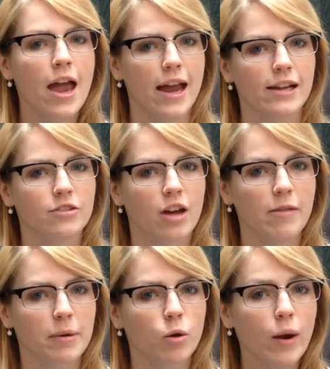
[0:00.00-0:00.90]
and
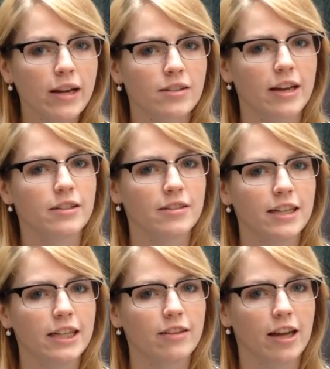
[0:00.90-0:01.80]
I've been quite excited to
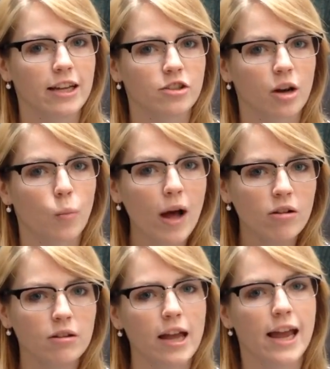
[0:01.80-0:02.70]
see that it's done
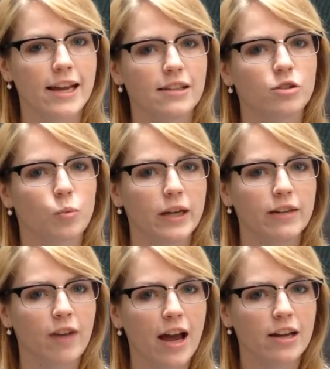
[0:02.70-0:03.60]
well, and
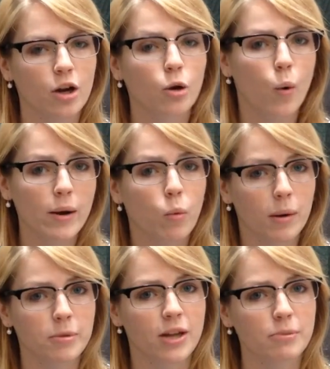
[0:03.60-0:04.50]
we've had a quite
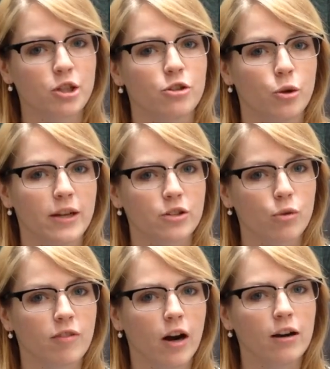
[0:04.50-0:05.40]
warm reception to it
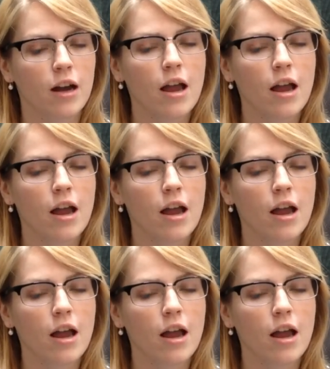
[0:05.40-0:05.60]
so far.